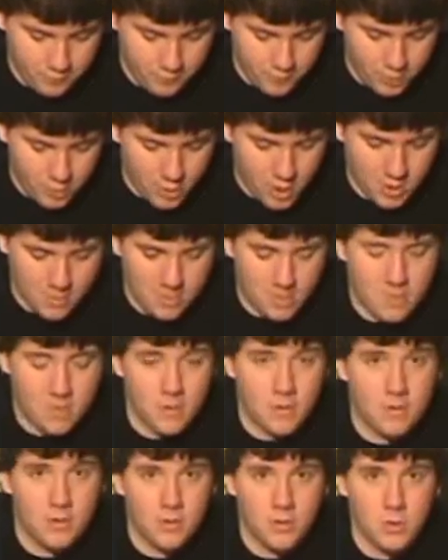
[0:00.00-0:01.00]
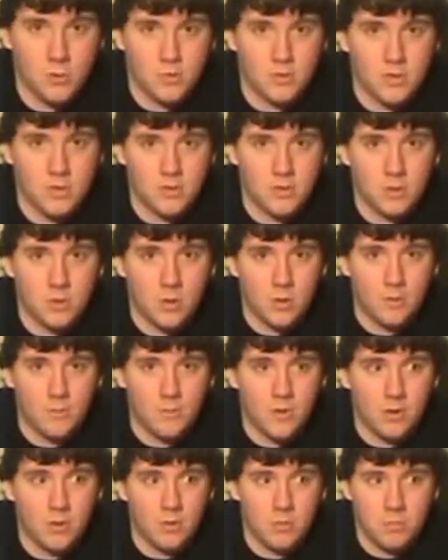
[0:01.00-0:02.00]
you're gonna be able to use this on the
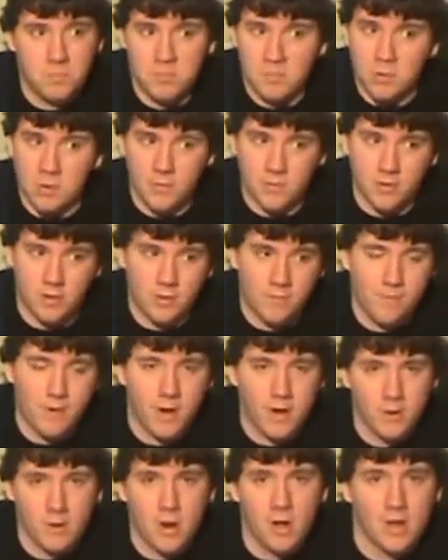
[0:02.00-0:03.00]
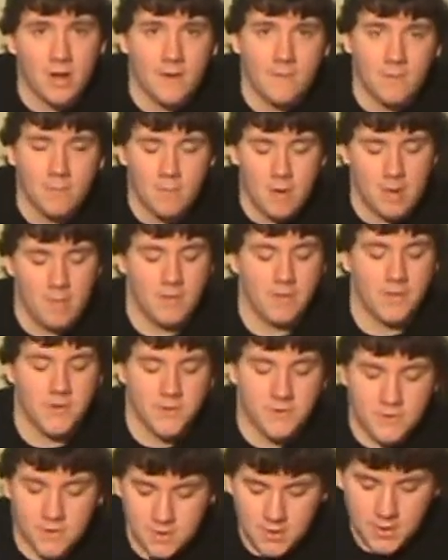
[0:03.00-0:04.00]
field perfectly fine. You're not gonna have to baby
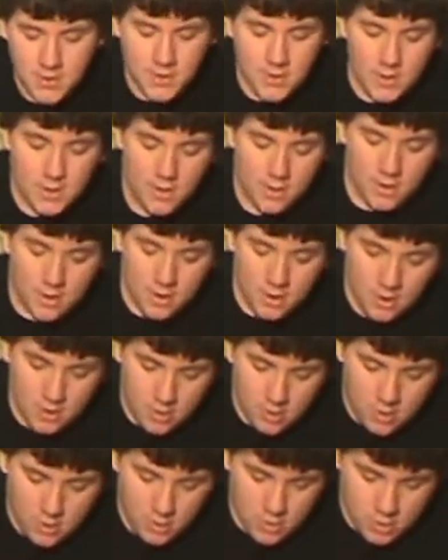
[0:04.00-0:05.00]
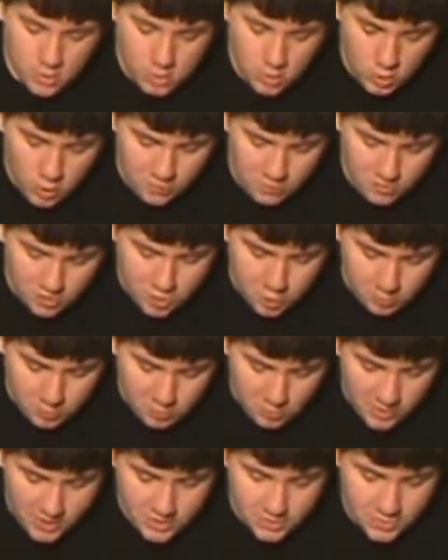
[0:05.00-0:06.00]
this. You have your 2
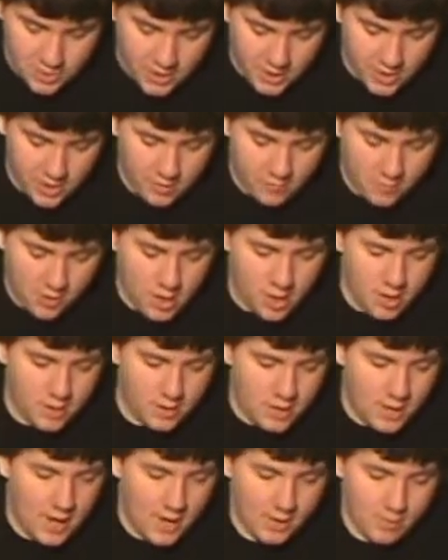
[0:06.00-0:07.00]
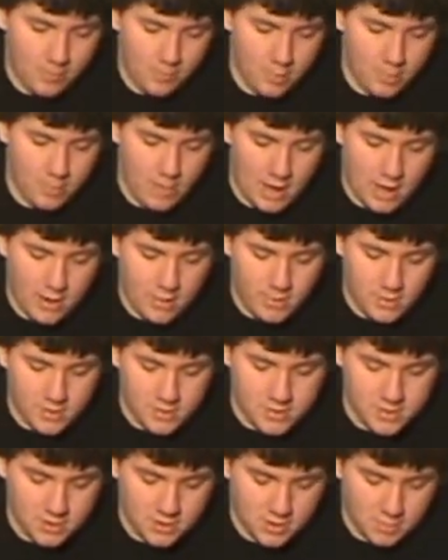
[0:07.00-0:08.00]
points right here of contact for your
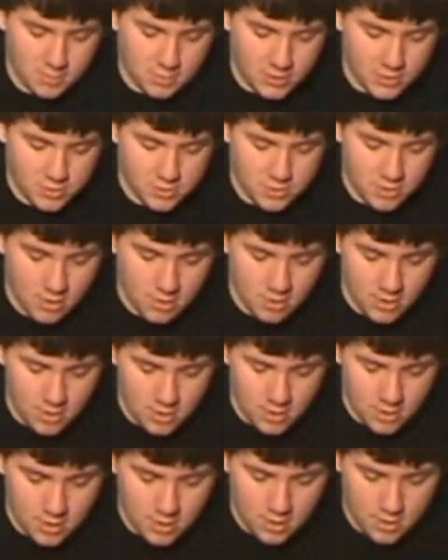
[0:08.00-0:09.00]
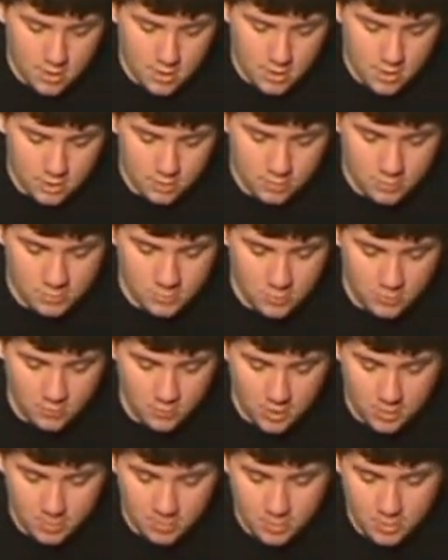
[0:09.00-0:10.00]
batteries to complete your circuit. And move
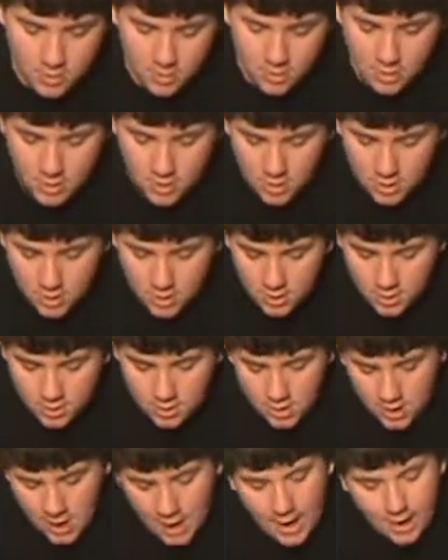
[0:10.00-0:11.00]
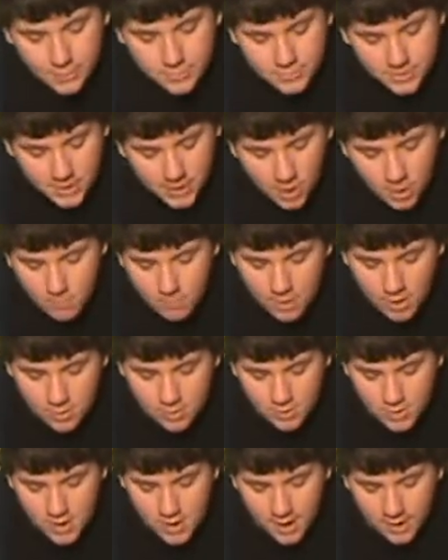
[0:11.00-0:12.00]
up. The housing around
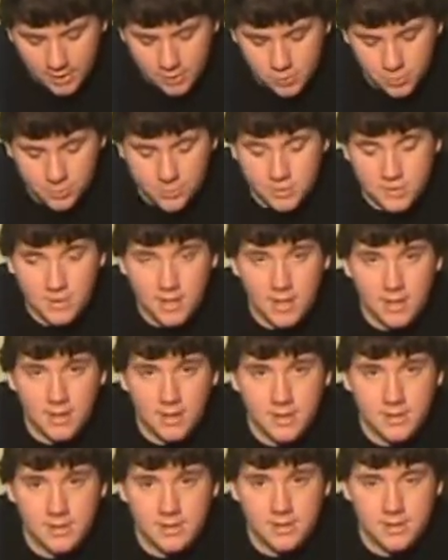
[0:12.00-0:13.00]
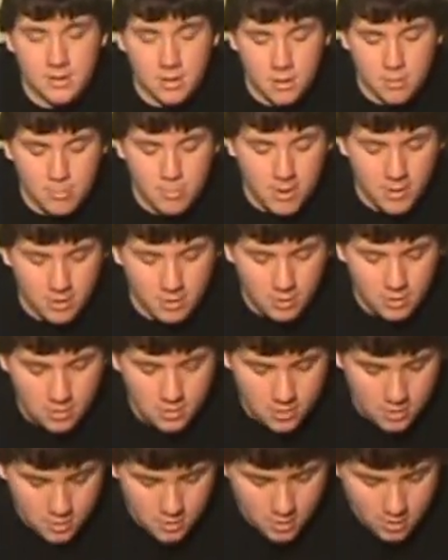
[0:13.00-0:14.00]
the actual sight lenses are metal.
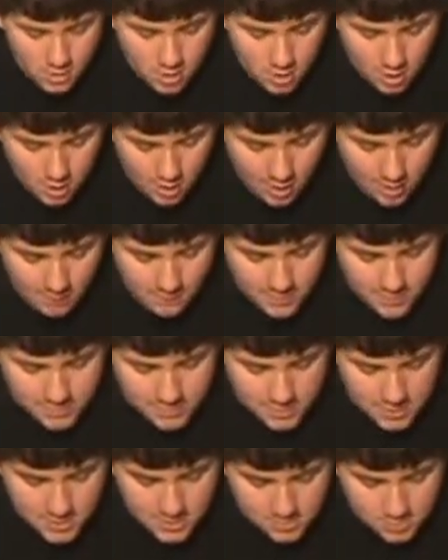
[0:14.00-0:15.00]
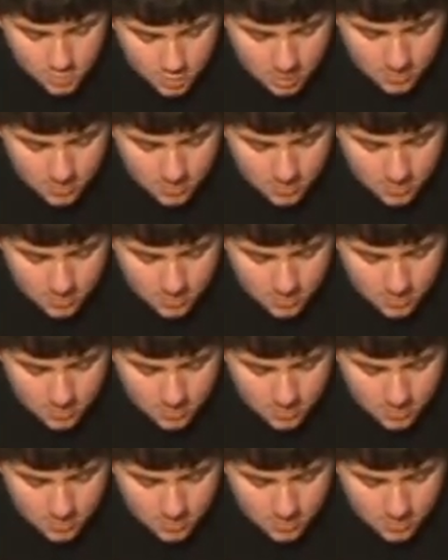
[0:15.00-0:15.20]
Obviously, there's going